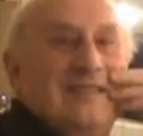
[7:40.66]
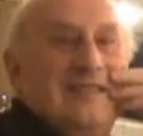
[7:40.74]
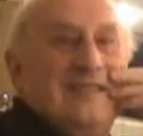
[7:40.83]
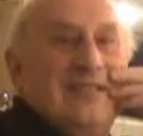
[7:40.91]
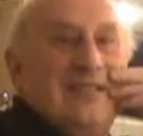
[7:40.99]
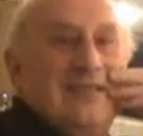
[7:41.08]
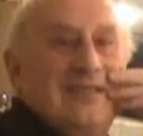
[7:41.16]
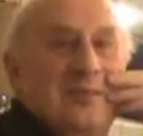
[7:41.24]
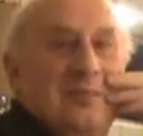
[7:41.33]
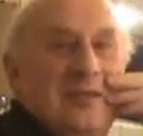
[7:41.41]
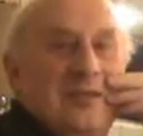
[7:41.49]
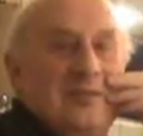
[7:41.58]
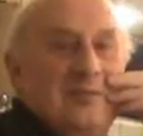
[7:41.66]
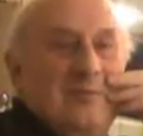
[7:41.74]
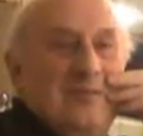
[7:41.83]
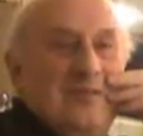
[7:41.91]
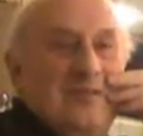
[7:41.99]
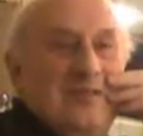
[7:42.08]
Turned to the person who was
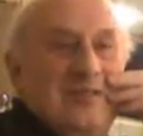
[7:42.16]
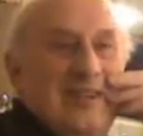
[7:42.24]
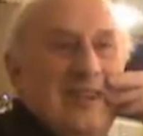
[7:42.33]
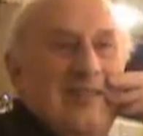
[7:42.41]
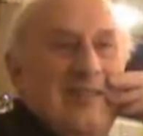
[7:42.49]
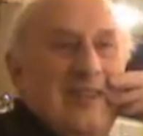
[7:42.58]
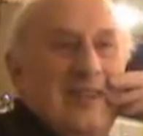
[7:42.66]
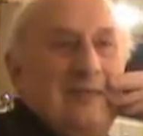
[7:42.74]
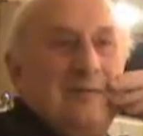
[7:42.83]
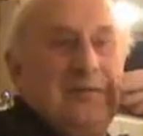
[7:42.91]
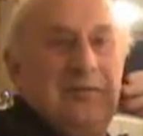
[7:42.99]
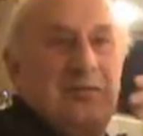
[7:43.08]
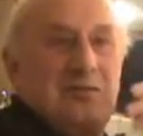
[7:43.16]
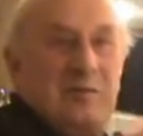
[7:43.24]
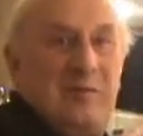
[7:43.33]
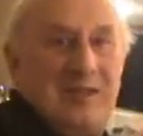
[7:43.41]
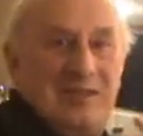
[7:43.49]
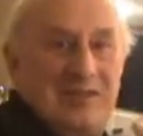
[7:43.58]
on the sound deck, which used to
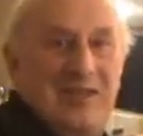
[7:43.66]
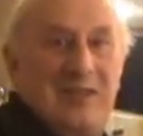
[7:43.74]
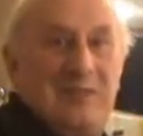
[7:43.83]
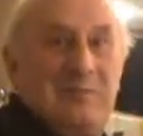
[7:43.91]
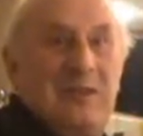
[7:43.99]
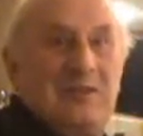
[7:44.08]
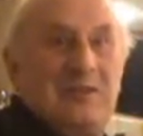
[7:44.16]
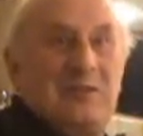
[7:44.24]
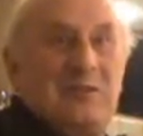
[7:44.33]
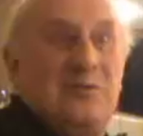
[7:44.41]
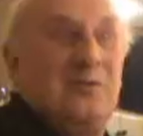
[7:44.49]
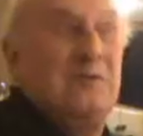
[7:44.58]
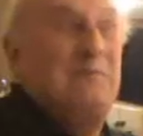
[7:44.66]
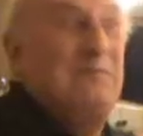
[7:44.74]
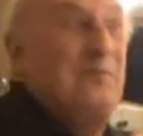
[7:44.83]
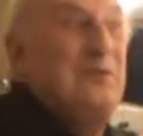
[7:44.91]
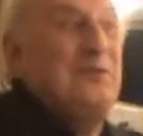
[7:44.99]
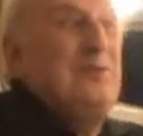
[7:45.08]
be in the stage manager's corner, and
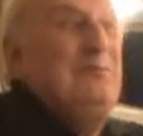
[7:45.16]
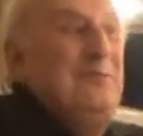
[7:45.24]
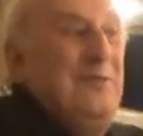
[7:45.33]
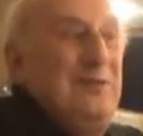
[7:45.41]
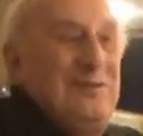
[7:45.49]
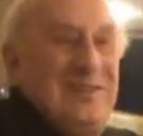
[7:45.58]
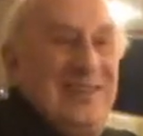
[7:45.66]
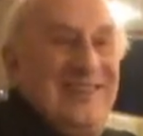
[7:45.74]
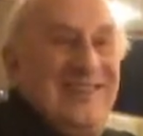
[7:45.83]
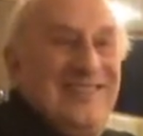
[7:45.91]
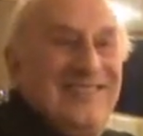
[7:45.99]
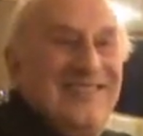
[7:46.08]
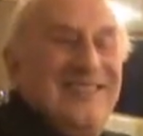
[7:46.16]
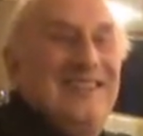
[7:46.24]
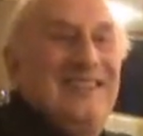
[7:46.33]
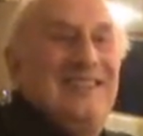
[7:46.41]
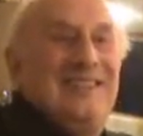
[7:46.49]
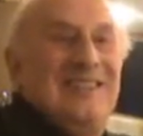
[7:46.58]
put some music on.
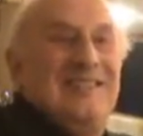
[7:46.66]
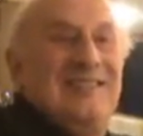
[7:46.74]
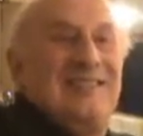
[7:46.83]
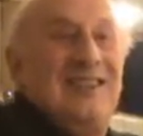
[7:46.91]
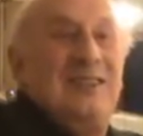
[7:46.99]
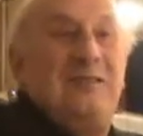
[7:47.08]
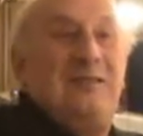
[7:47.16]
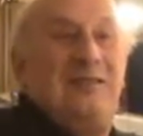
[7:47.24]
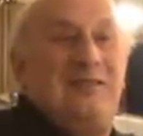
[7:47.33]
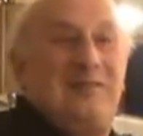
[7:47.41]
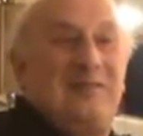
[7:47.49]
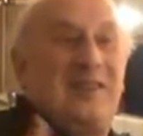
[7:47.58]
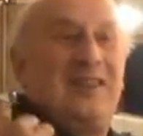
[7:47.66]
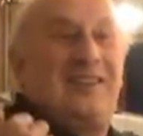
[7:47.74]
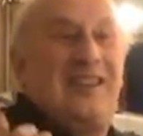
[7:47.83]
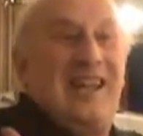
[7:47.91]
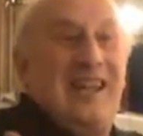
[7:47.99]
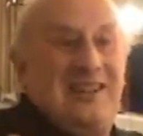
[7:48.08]
Get the
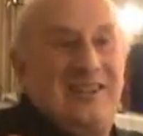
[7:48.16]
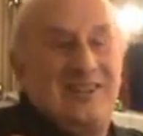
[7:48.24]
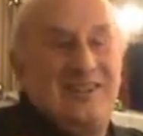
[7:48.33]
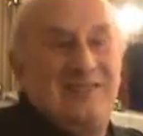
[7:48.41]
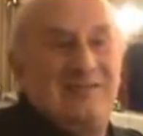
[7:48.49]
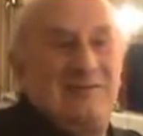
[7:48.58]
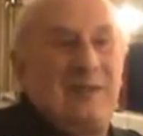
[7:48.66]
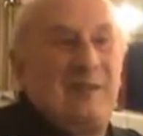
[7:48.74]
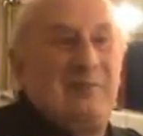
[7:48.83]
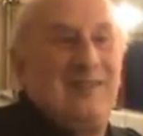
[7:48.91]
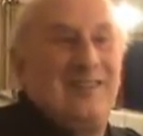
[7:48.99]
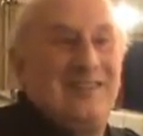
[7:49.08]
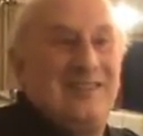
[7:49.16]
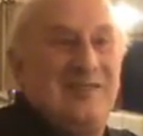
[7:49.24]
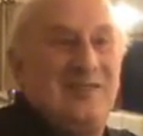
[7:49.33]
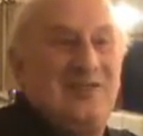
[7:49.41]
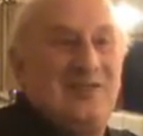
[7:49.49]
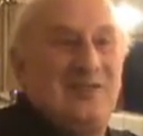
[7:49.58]
ladder, rapidly. So
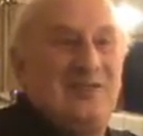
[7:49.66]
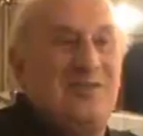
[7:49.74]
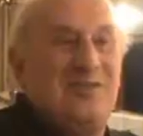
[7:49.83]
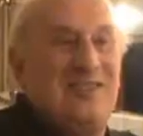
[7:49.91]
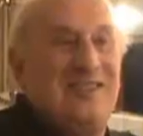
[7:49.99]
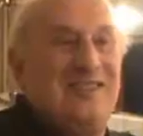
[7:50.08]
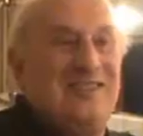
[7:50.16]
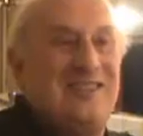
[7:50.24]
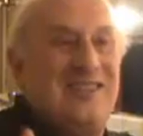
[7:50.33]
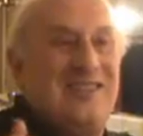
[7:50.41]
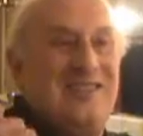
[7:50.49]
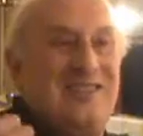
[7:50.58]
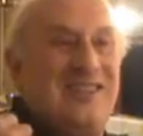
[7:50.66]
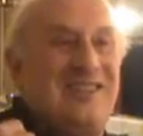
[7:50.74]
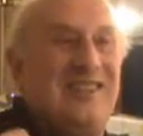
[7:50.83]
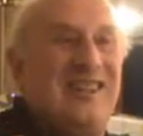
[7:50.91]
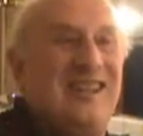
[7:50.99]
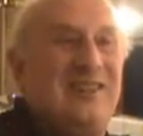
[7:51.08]
he shot across the stage to get the
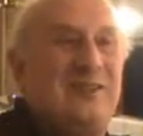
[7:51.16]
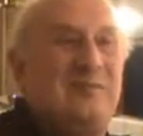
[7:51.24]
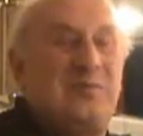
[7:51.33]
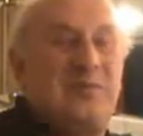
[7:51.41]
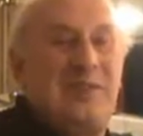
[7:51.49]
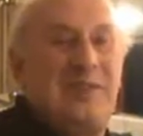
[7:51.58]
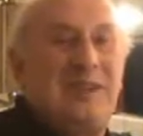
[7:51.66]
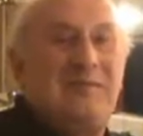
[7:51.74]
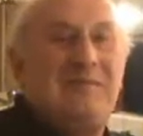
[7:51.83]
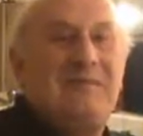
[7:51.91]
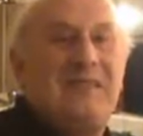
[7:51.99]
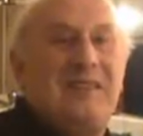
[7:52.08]
ladder and put it up.